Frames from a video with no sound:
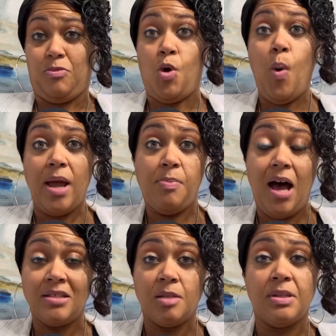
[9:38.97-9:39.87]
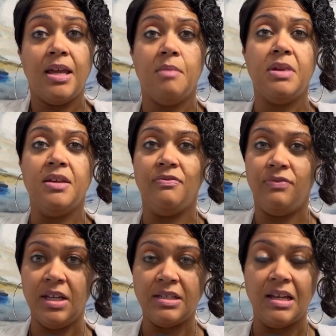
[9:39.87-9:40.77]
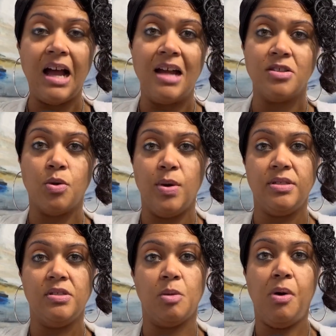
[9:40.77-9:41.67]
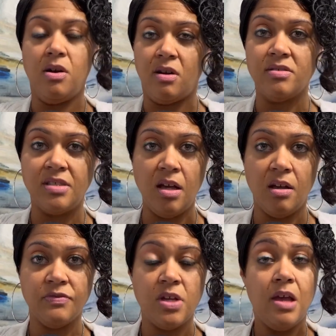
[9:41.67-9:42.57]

quite possibly can be inflicting consequences upon ourselves.